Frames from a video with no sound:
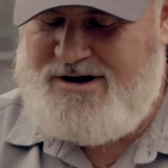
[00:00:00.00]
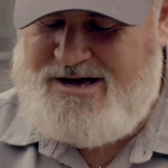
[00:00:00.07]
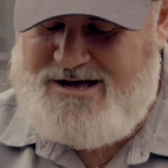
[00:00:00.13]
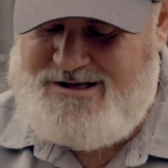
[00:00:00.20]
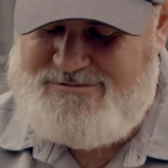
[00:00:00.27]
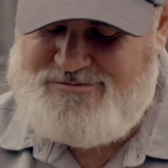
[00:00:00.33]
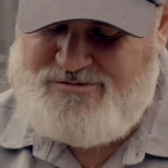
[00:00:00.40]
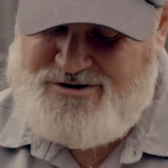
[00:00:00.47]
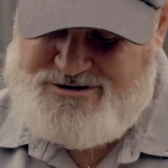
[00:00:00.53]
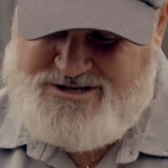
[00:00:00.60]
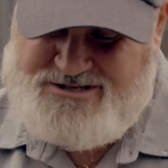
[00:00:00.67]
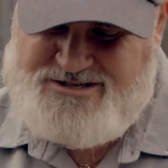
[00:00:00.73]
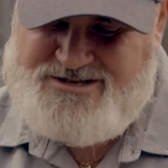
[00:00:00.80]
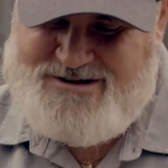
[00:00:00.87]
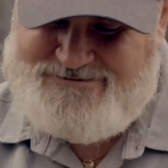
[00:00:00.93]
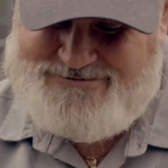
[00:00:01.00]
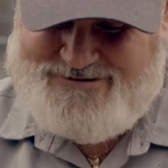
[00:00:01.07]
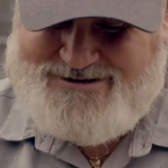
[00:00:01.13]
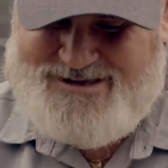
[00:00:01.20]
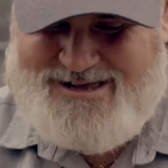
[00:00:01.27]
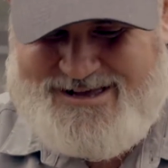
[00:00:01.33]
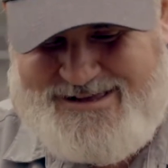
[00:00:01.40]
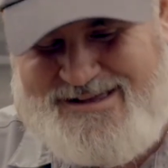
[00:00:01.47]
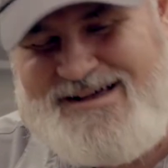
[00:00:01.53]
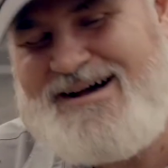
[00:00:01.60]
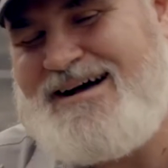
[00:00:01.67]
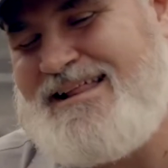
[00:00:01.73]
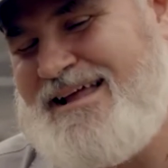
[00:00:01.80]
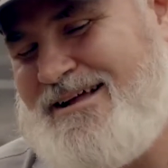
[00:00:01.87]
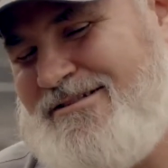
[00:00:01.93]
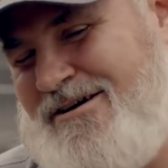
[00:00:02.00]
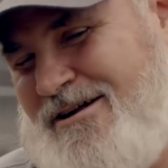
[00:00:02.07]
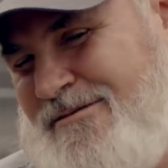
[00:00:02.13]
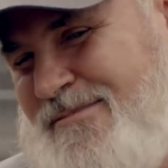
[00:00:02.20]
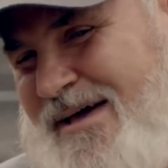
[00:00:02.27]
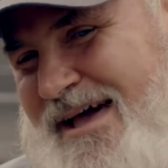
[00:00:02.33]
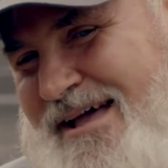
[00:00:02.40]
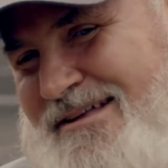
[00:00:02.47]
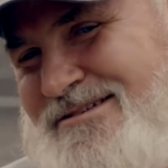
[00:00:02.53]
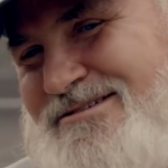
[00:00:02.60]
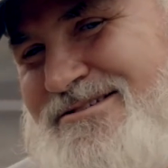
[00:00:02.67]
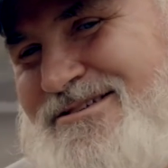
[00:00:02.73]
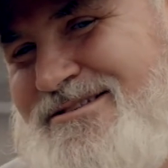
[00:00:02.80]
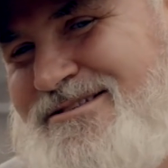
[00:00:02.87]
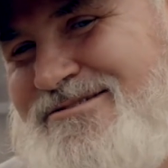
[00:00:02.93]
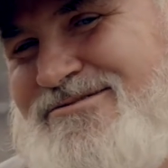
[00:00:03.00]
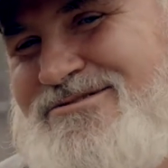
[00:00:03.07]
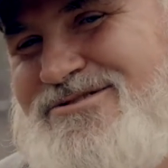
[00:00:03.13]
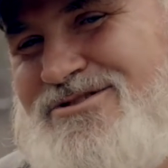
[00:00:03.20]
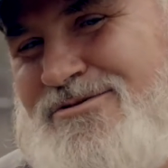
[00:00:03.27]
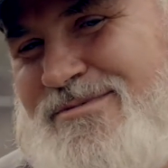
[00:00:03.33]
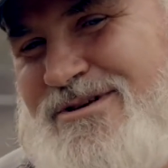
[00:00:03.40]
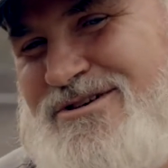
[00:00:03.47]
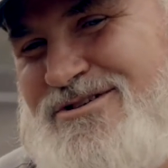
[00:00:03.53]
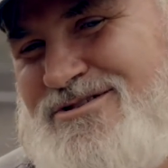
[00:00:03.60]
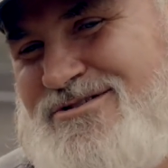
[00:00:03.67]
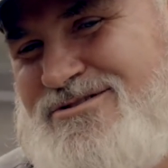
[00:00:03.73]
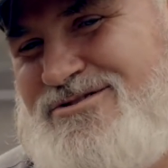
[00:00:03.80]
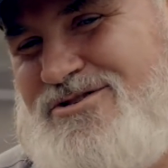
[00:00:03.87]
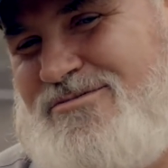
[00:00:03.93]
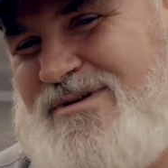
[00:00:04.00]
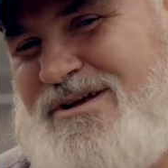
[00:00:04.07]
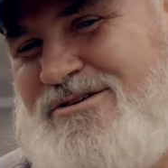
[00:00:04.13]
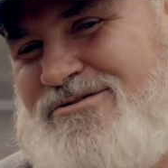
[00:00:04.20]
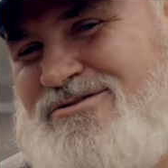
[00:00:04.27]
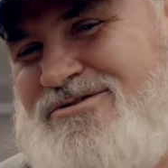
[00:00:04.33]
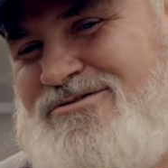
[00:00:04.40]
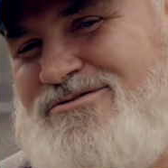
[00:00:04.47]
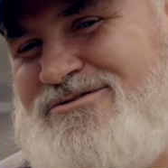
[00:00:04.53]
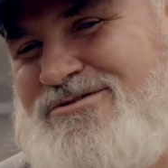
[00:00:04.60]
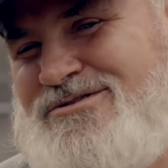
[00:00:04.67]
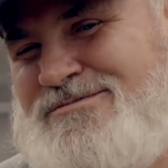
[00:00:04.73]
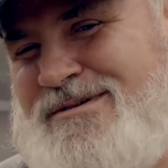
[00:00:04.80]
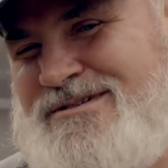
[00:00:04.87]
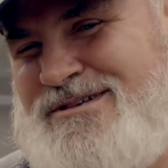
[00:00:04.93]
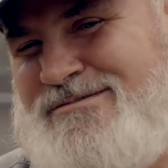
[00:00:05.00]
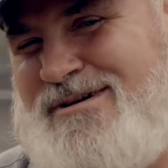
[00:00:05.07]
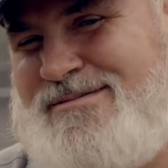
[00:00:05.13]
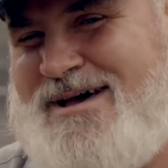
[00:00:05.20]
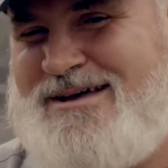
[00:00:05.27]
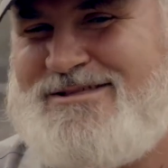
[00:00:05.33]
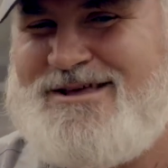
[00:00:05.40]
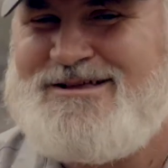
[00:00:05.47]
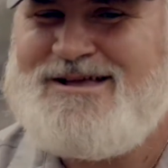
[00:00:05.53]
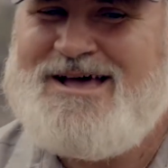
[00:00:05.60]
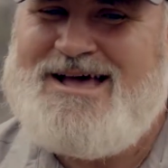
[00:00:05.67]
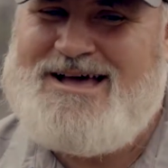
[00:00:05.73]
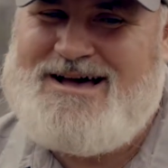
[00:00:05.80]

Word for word: Well, boys, that's a tough one. I, I like a lot of bands, and there's so much, so many good tunes, especially way back then.